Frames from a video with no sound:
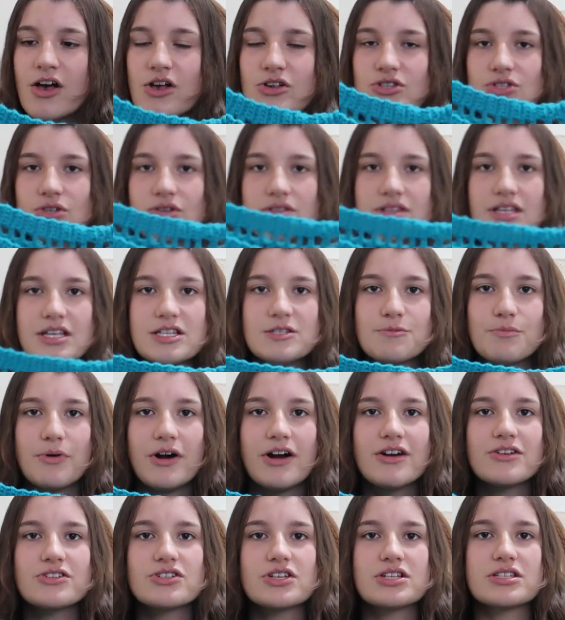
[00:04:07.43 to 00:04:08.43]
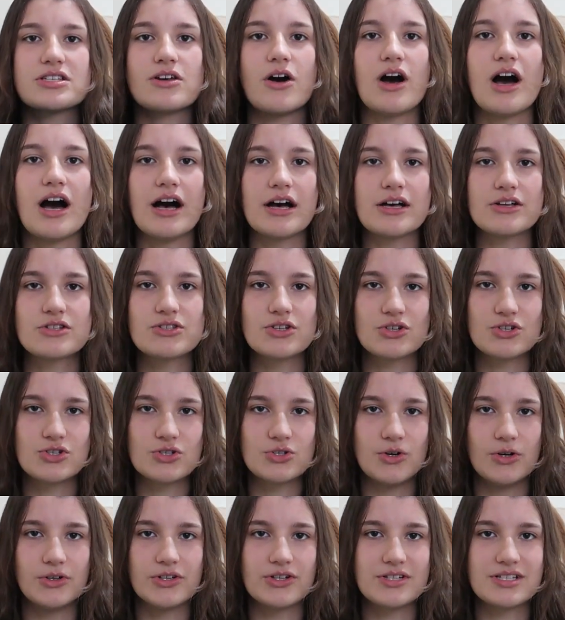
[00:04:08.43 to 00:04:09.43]
So this part just hugs your
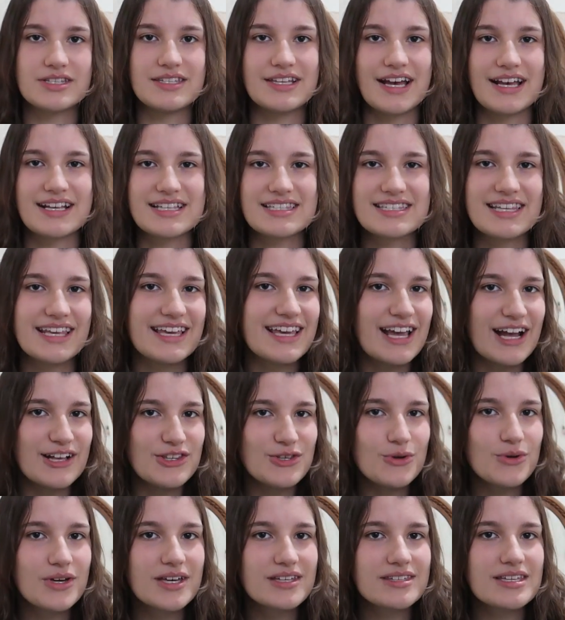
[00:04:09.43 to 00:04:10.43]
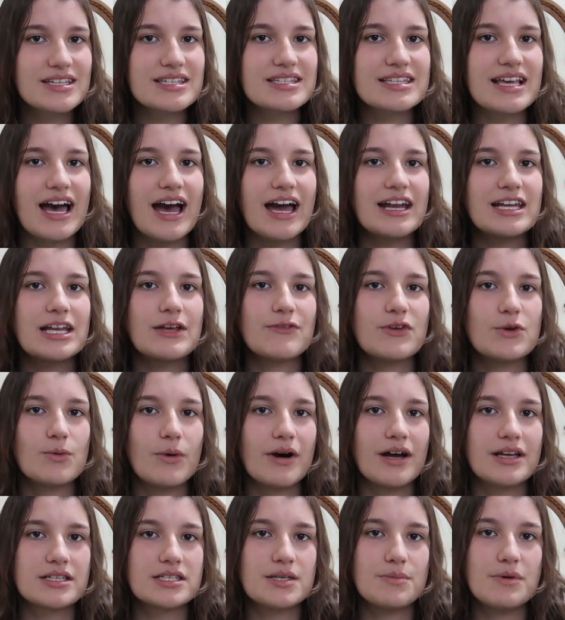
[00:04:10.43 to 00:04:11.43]
shoulders nicely, and you can decide if you
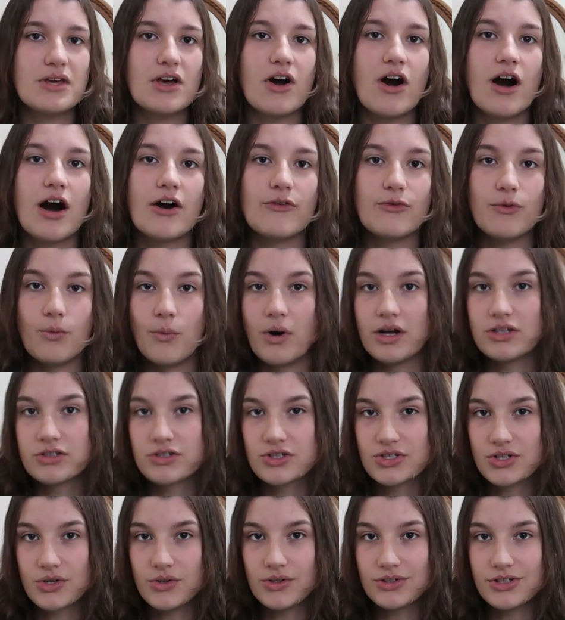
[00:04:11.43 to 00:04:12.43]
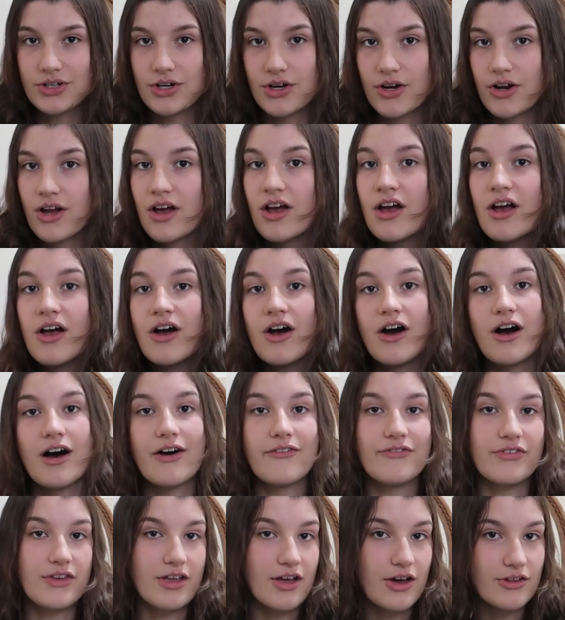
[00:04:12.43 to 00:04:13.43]
want it to be off one shoulder,
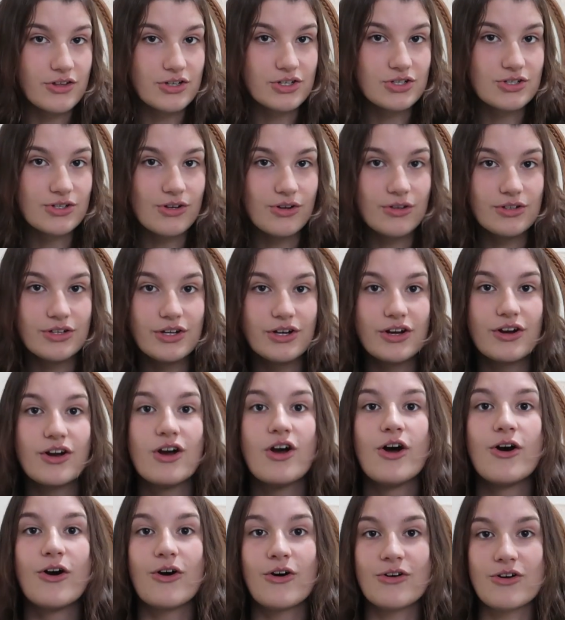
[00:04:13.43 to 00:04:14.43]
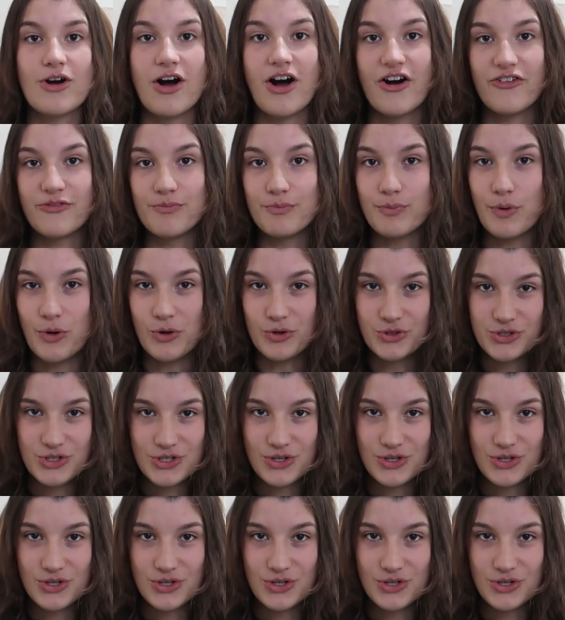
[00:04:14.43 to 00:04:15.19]
off the other shoulder, or off both